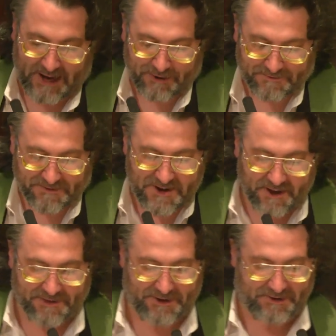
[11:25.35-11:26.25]
out of
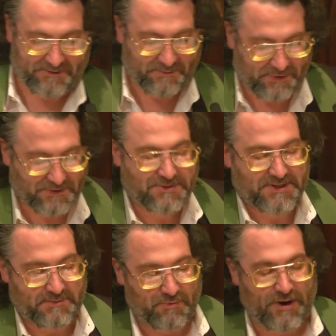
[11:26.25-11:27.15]
nothing,
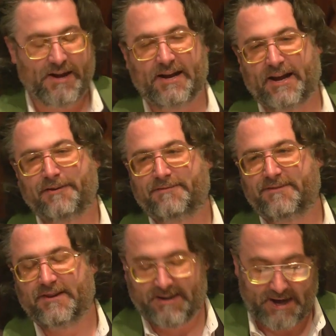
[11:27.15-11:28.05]
producing bread out of
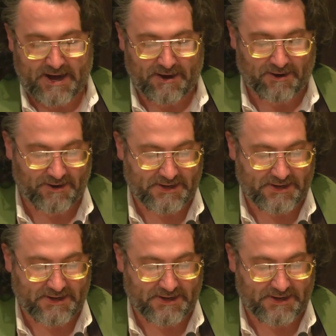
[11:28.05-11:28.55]
thin air.